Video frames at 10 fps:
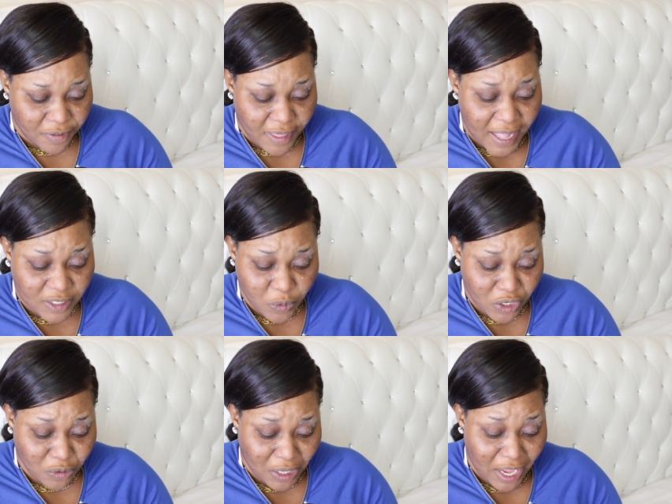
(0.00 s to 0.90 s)
that's
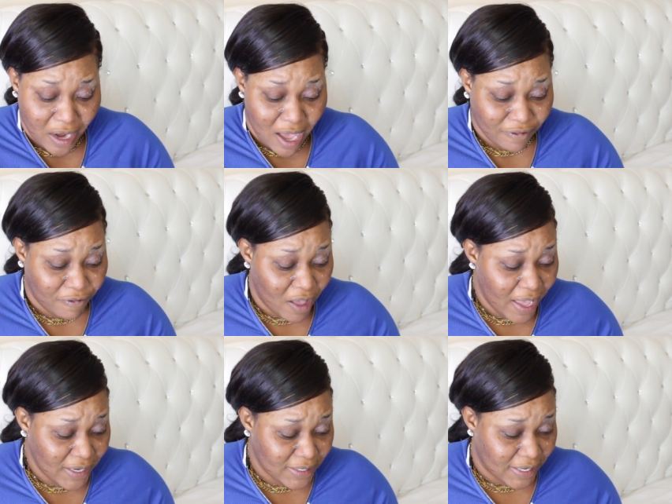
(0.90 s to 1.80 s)
when you cannot
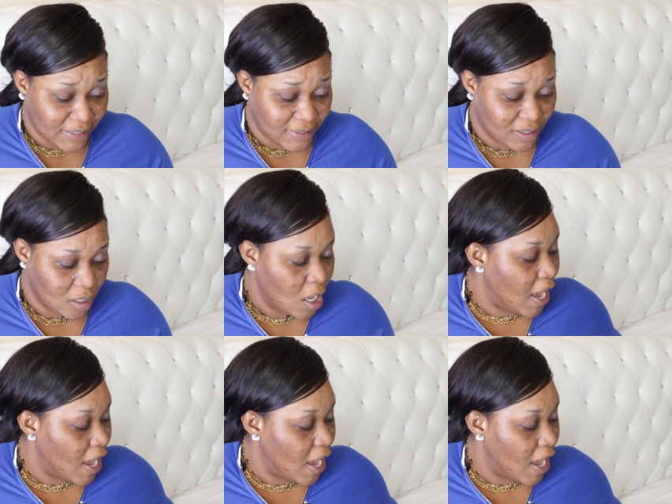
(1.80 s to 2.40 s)
find it.